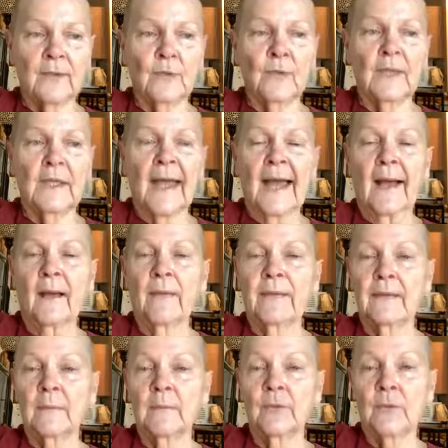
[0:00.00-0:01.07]
to allow
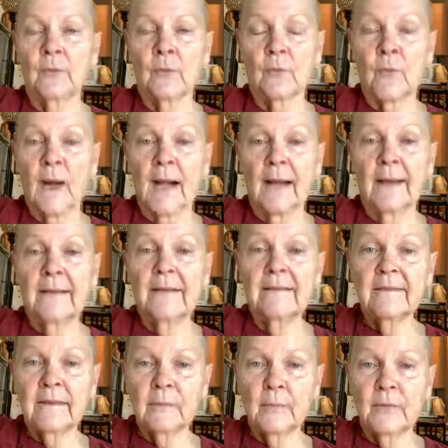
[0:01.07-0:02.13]
them to
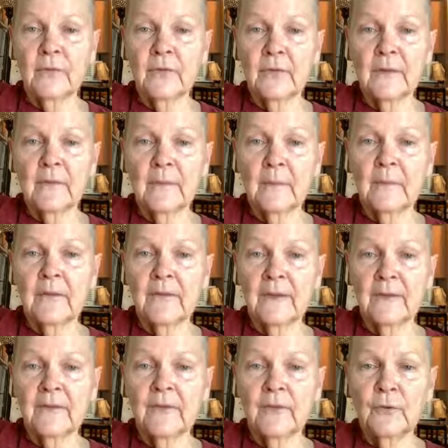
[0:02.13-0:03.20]
arise and present
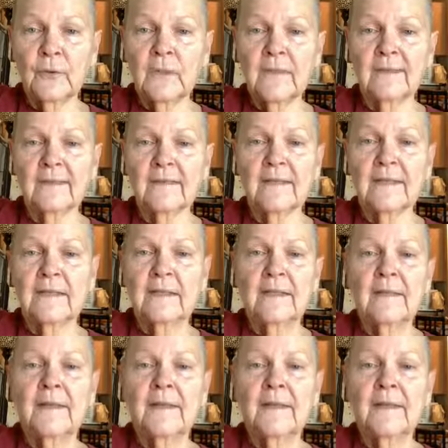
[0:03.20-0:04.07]
themselves to us,